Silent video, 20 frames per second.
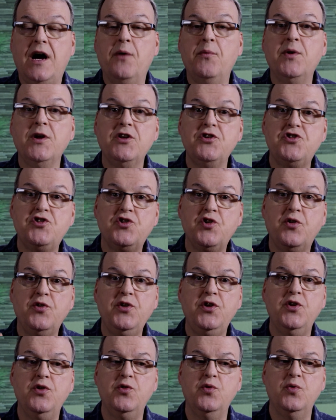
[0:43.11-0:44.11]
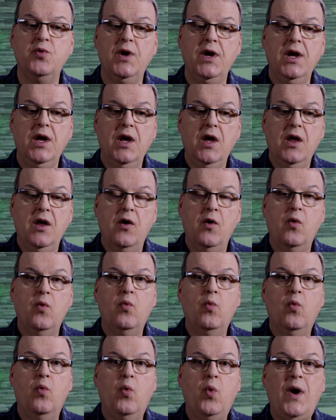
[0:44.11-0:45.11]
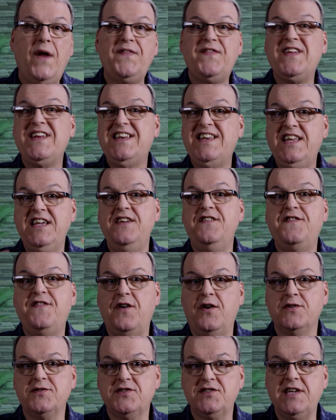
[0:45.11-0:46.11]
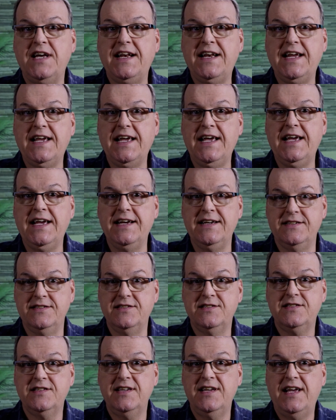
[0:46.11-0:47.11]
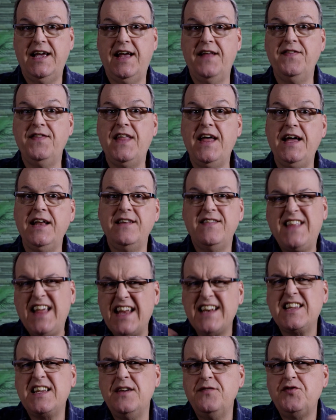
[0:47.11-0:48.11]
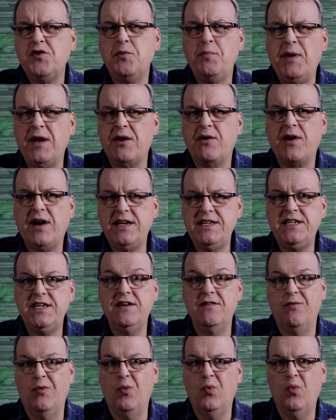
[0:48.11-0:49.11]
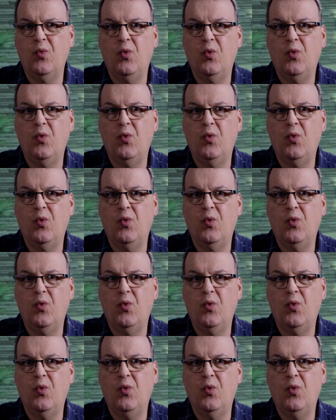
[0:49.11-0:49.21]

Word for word: I wanna show you what the default setting is, and that, that gives you a better idea of,